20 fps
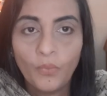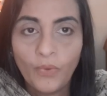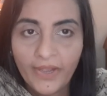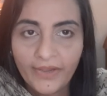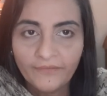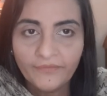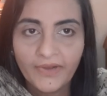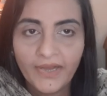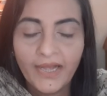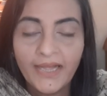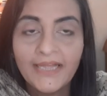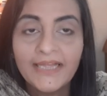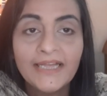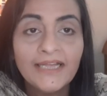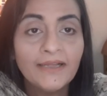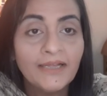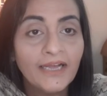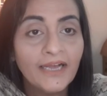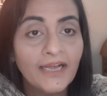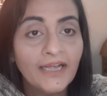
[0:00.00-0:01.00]
VIVA,
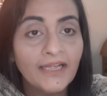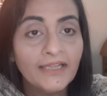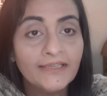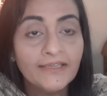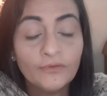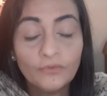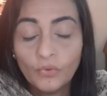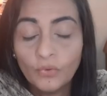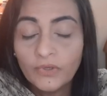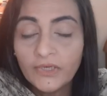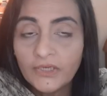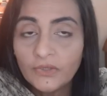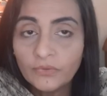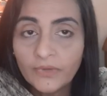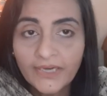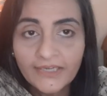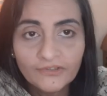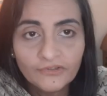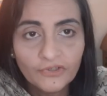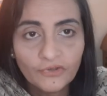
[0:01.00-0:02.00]
there's no need
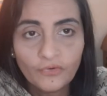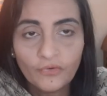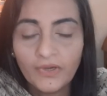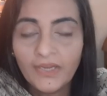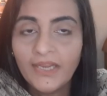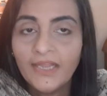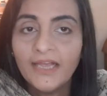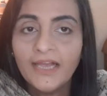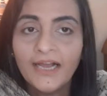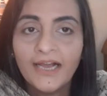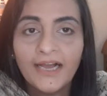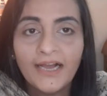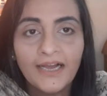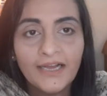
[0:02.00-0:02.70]
to get jittery.